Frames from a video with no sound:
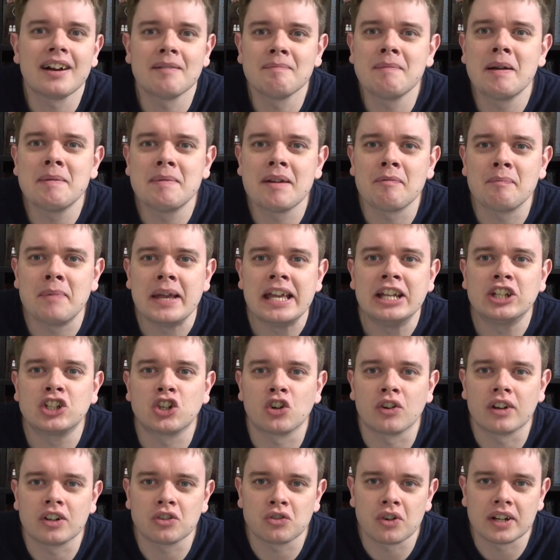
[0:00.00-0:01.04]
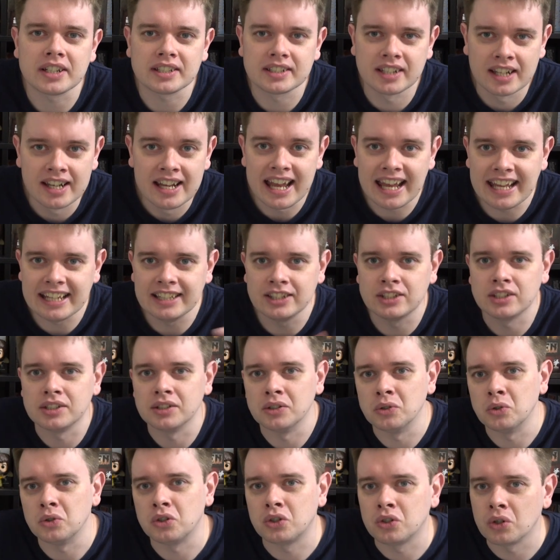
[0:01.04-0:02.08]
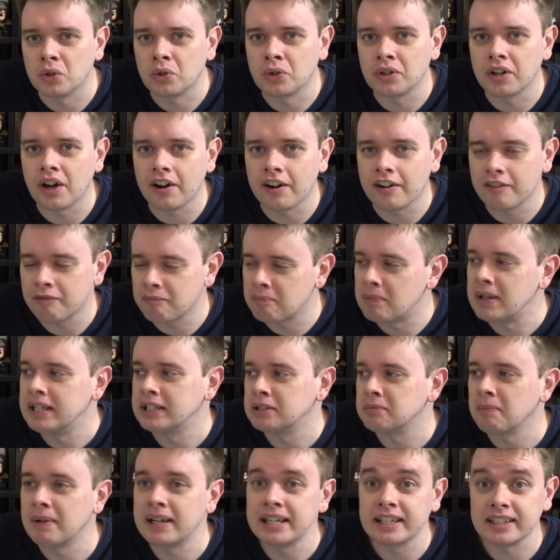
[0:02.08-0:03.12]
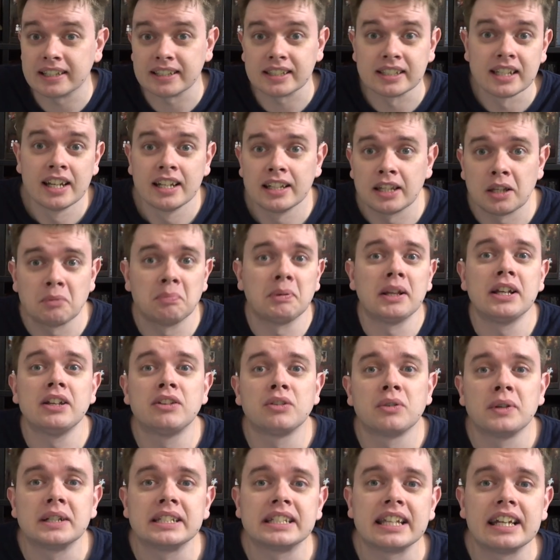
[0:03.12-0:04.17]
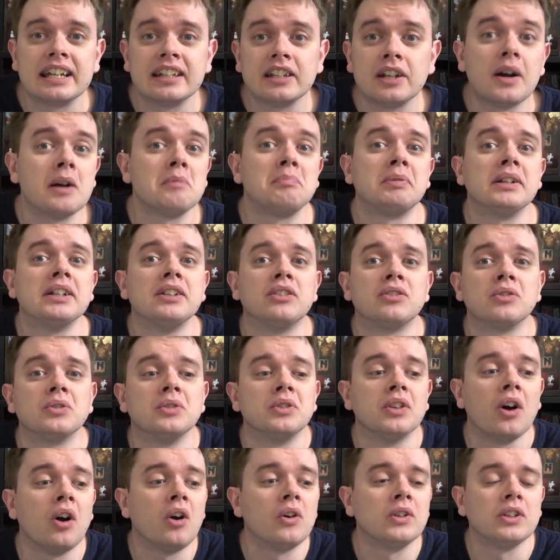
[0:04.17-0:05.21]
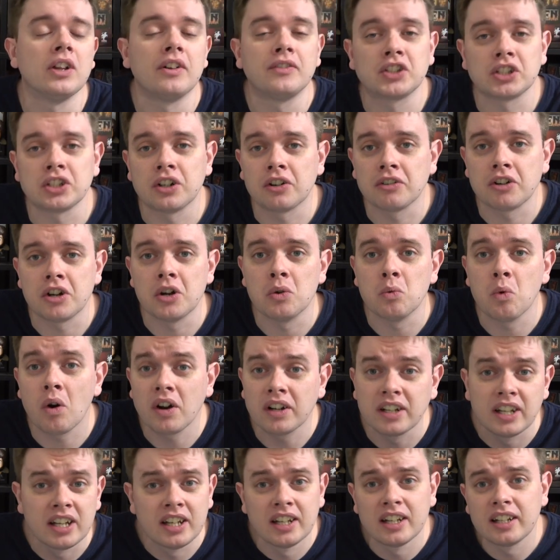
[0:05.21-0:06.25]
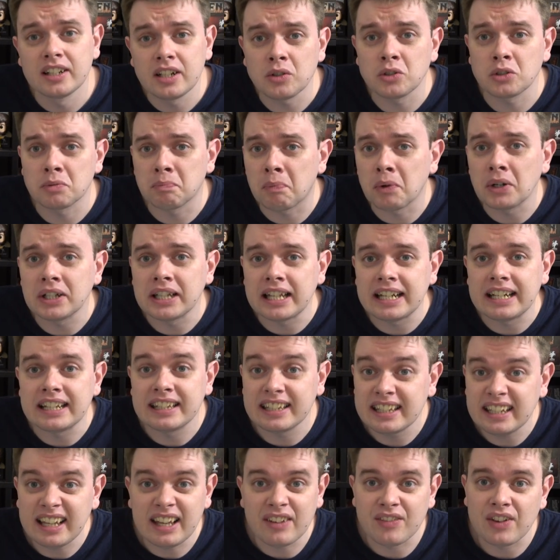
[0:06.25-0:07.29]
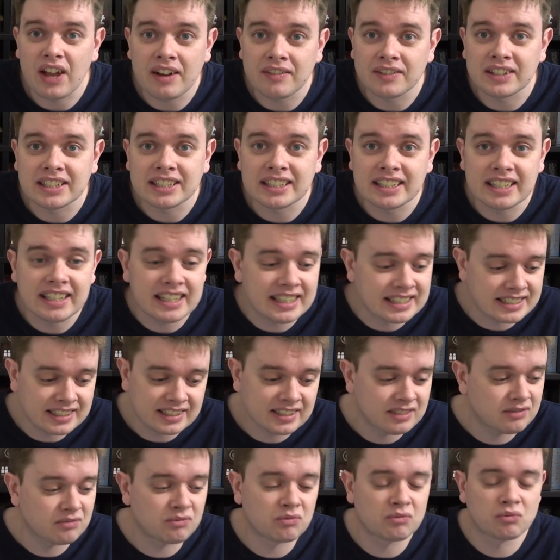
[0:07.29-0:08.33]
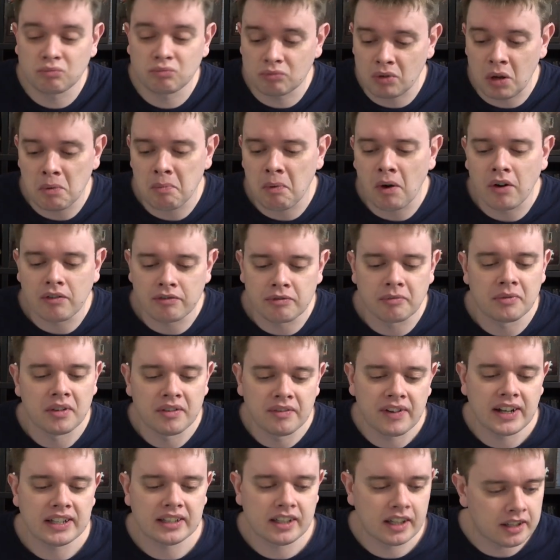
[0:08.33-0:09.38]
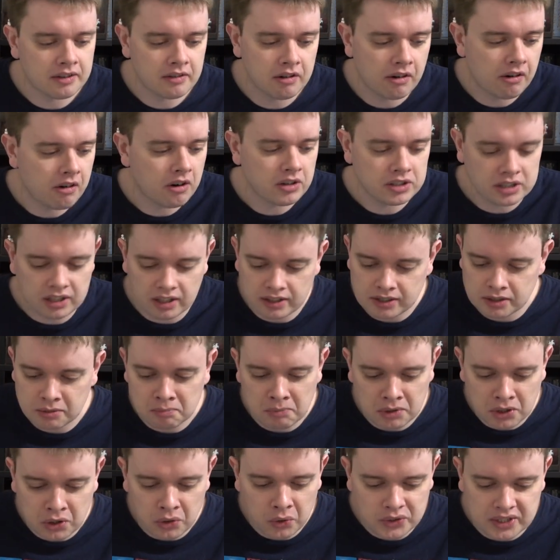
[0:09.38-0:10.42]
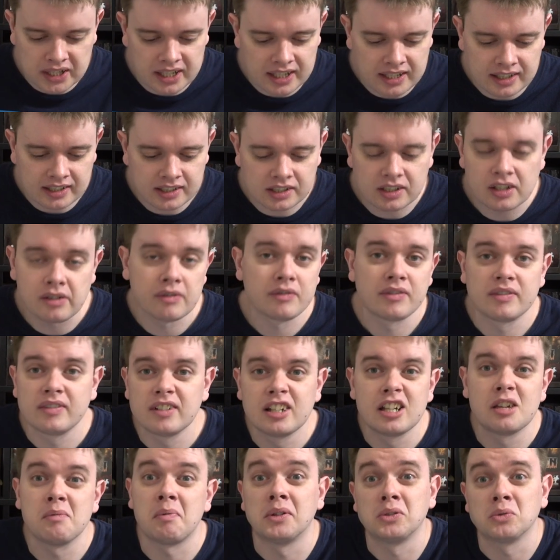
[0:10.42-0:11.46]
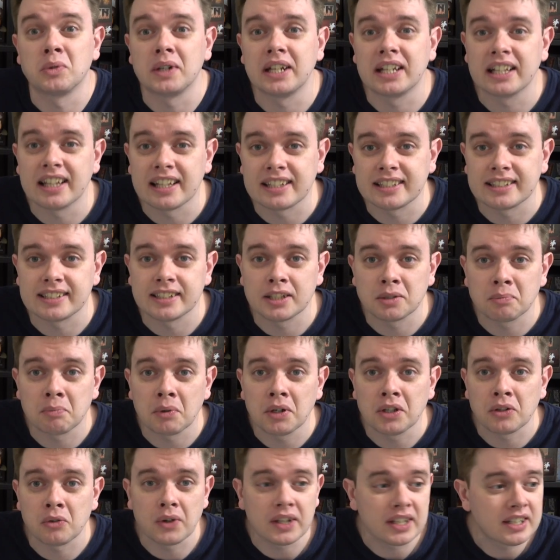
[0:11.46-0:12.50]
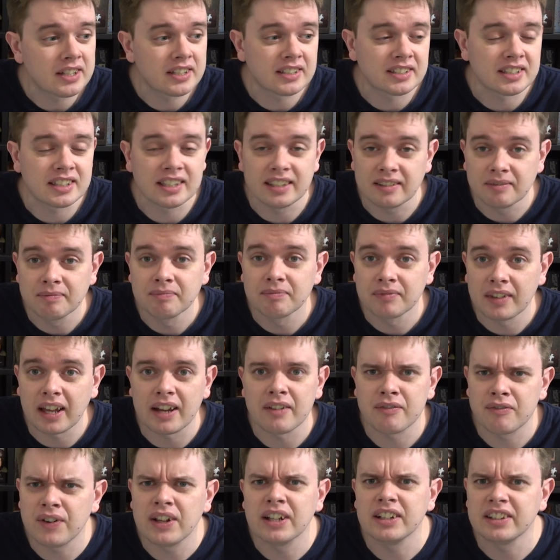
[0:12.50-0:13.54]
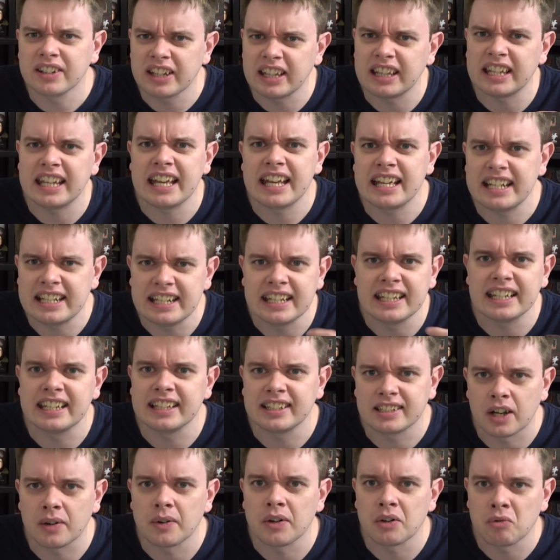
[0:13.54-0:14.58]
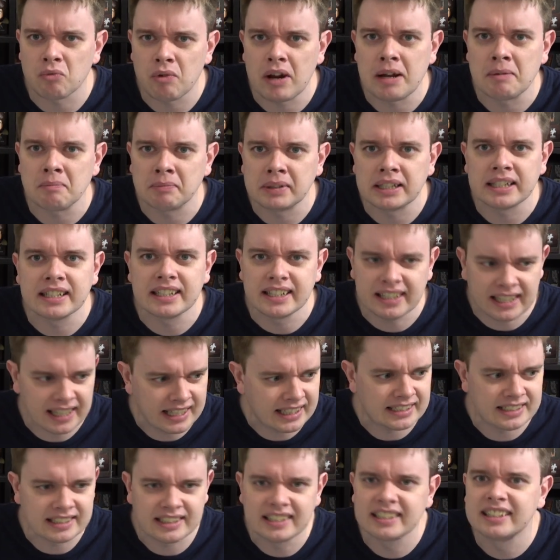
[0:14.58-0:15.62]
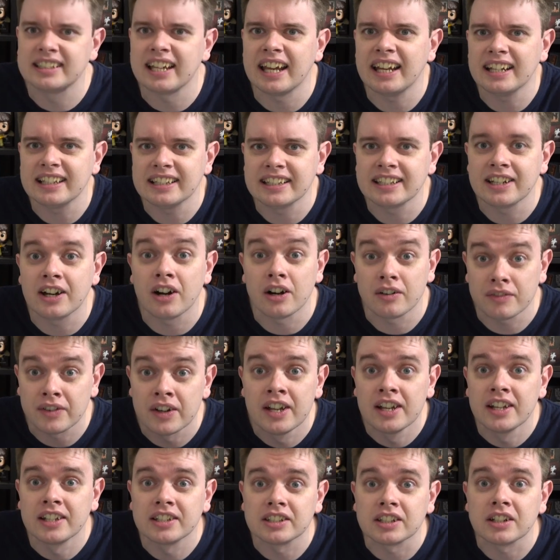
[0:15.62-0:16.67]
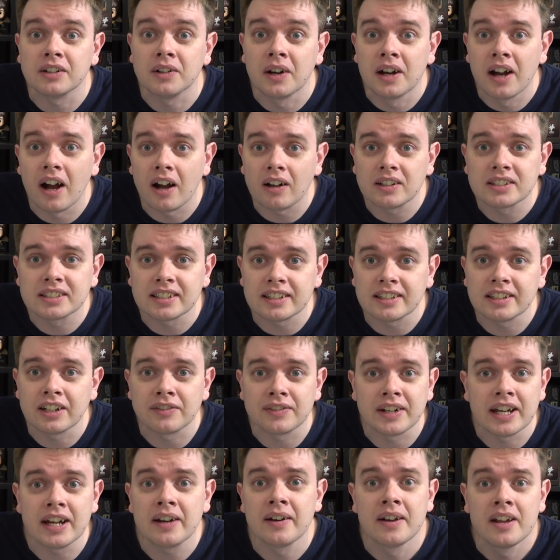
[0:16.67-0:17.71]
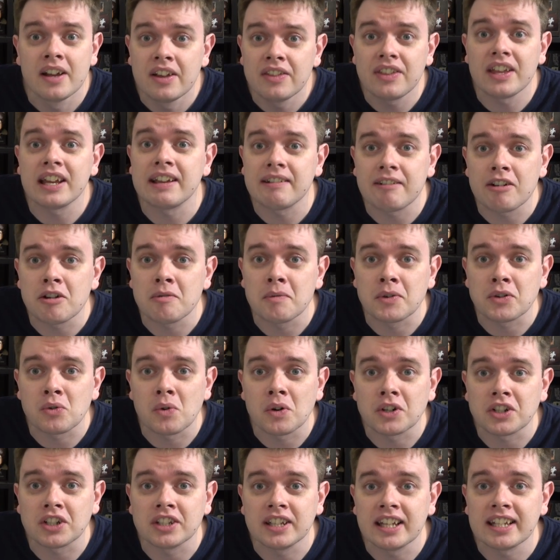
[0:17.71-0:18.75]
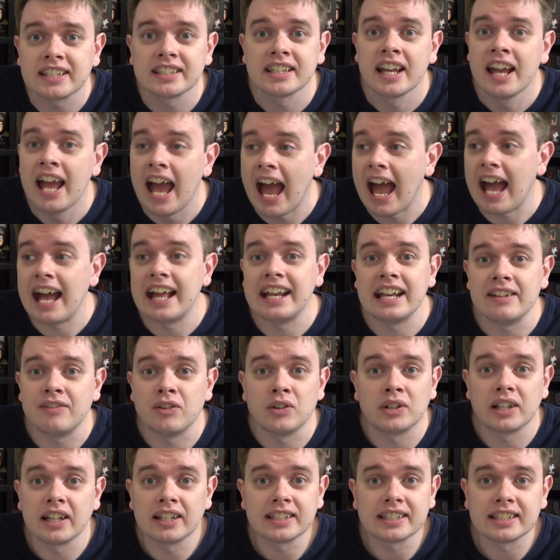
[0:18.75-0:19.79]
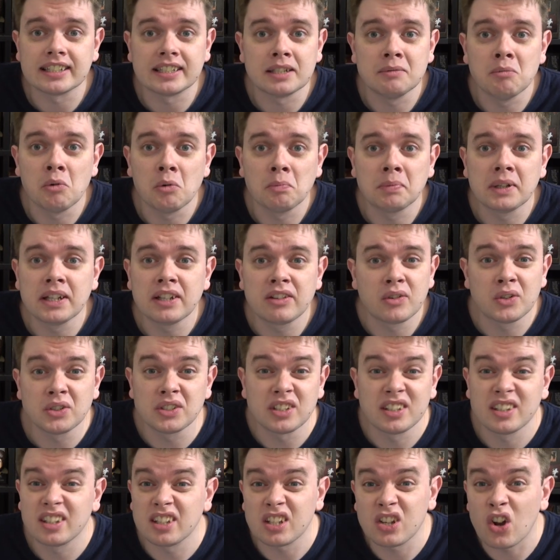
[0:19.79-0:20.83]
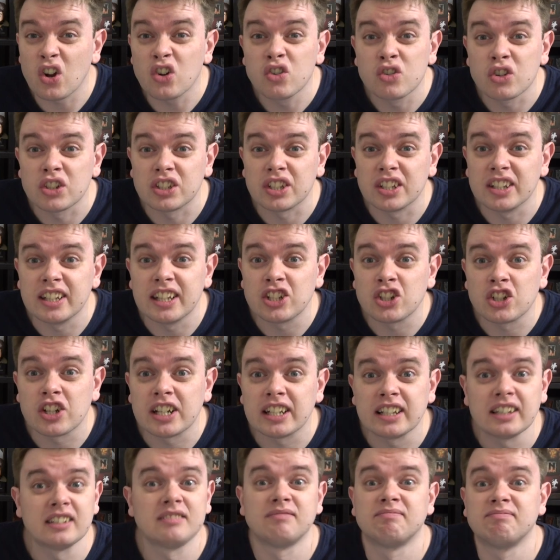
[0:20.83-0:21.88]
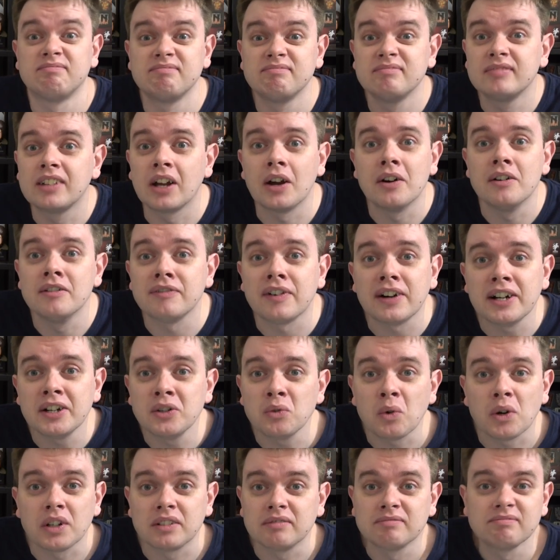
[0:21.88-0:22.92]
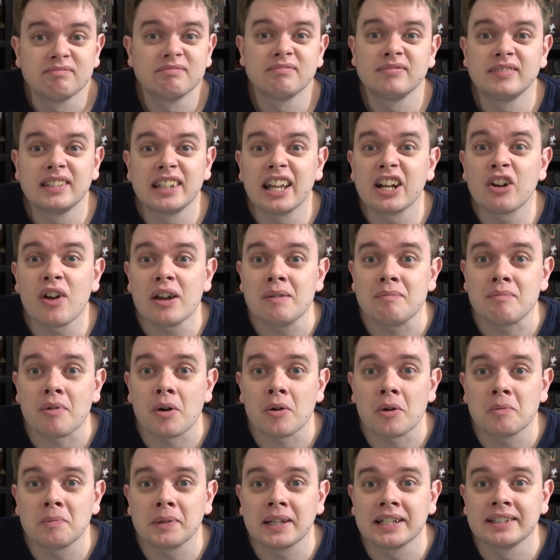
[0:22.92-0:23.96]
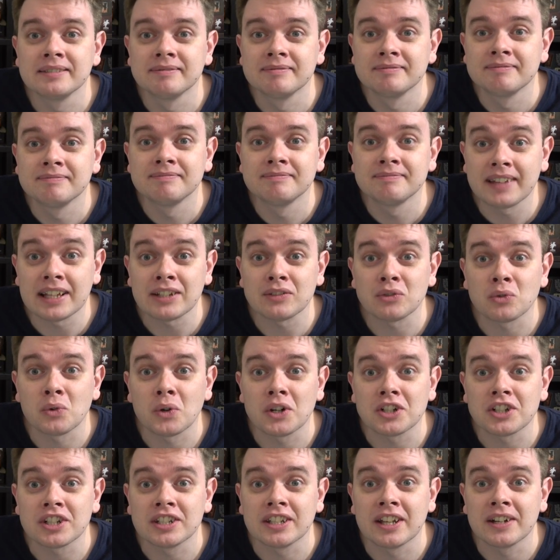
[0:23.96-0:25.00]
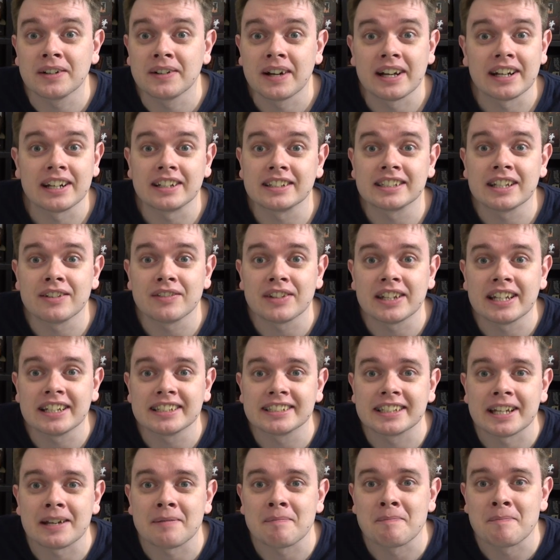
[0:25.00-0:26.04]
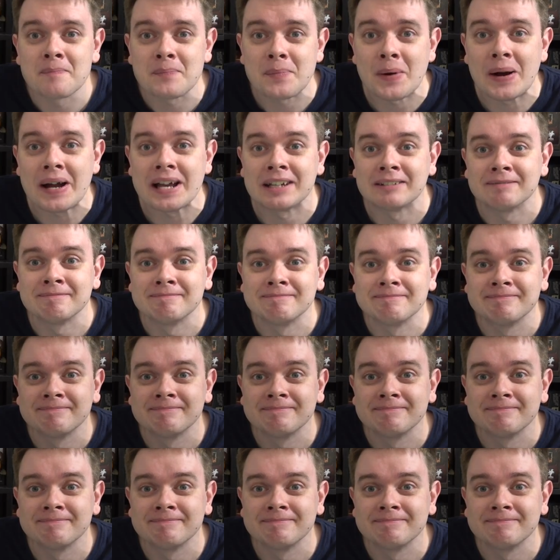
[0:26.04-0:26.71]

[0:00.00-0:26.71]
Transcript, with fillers: Maybe I've piqued your interest into Dawn of Peacemakers. The playthrough is there, though. I play through the whole of Scenario 1. Don't spoil anything if you haven't seen it, apart from the fact that there are Ocelots and Macaws in it and stuff. Depends what you class as a spoiler, really, doesn't it? I feel that the ending is going rambling and tailing off so I'll sign off now. Thank you very much for watching this, and if you'd like to see more playthroughs, there's hundreds on this channel. Go and find one. They're great, probably. Thanks for watching, though, and I'll see you for the next game. Bye.